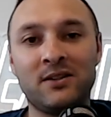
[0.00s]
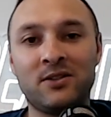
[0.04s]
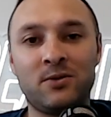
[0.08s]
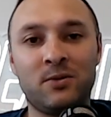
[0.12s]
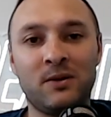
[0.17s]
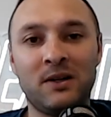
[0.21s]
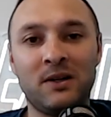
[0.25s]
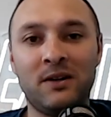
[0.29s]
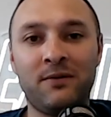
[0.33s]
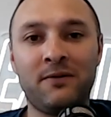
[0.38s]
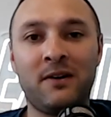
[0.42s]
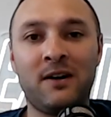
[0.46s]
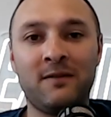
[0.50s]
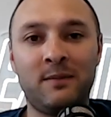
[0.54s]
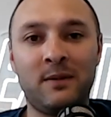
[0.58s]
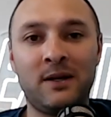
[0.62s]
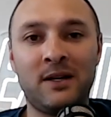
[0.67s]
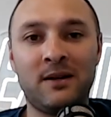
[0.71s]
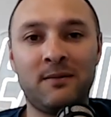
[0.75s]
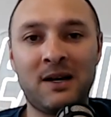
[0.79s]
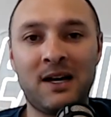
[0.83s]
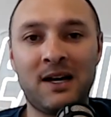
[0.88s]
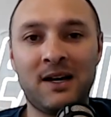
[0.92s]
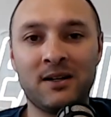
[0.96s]

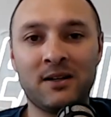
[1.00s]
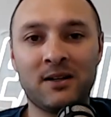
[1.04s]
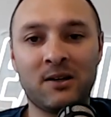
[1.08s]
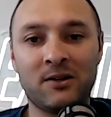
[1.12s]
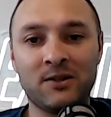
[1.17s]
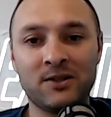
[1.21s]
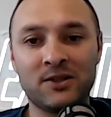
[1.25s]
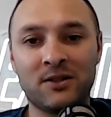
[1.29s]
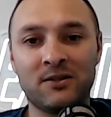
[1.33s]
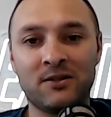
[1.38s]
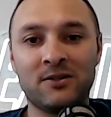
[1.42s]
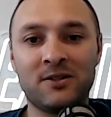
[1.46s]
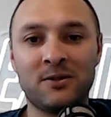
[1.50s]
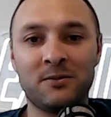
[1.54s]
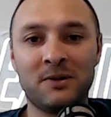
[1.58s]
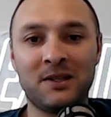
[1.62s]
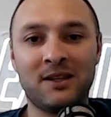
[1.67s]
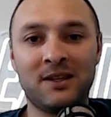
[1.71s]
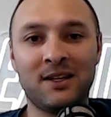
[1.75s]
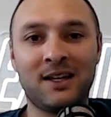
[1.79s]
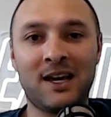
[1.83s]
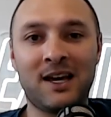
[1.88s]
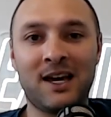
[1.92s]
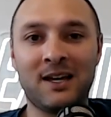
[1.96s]
25-minute mark goes on to win
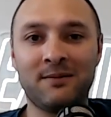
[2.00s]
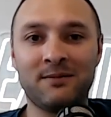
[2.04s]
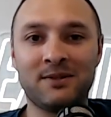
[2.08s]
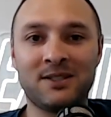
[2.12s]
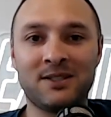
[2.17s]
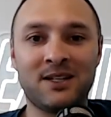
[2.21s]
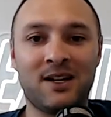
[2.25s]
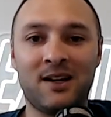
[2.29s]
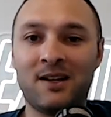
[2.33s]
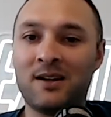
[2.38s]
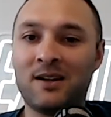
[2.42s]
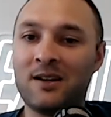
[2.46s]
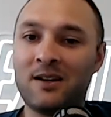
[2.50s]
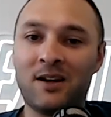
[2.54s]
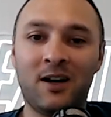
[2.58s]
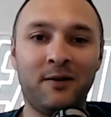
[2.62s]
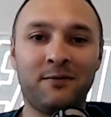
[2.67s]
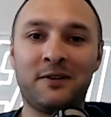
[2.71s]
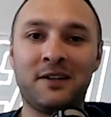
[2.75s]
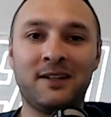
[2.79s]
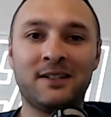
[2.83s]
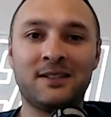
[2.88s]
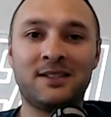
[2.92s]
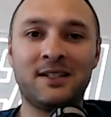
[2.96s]
the game. So
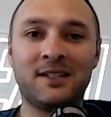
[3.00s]
hopefully it's